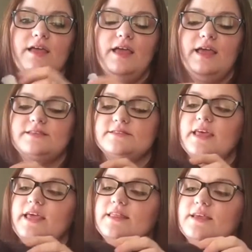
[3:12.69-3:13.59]
it's
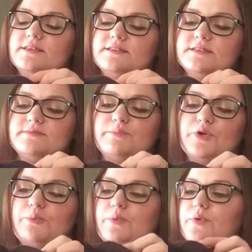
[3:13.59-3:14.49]
like this
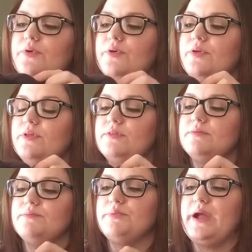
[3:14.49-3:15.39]
purple
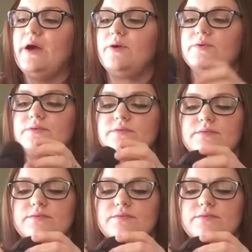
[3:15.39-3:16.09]
brown.